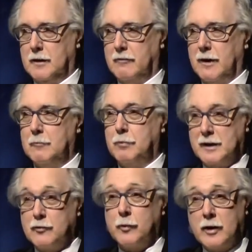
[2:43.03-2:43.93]
all right?
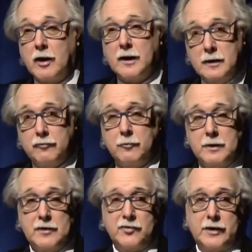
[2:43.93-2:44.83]
Because we're gonna hear from
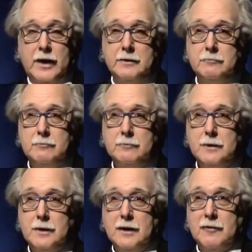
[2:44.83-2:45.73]
the other side.
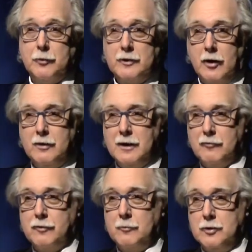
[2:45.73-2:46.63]
And if we don't
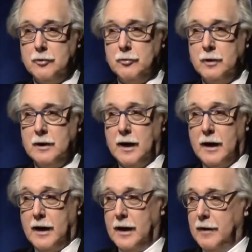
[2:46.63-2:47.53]
hear from you,
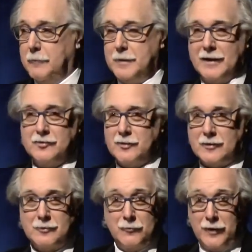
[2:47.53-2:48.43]
that
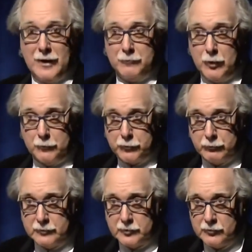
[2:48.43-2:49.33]
6-5 vote,
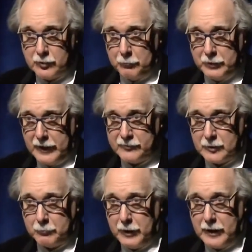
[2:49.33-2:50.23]
for instance, on
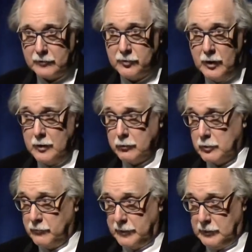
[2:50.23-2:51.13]
plastic bags
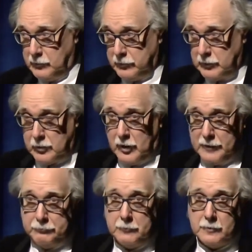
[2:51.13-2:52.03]
could have easily
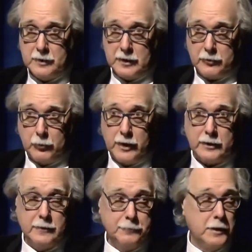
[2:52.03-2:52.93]
gone the other way.
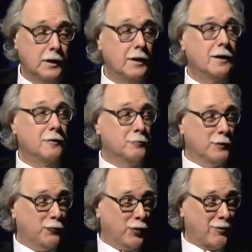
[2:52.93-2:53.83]

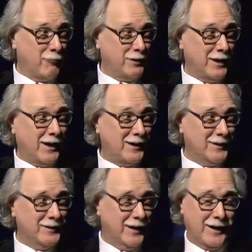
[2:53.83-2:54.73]
Before I
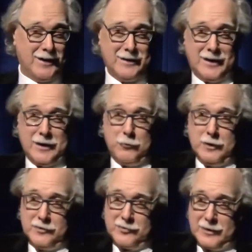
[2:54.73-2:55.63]
retired, I
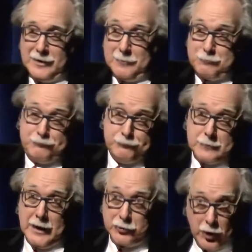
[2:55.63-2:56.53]

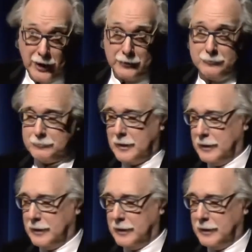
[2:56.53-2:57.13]
taught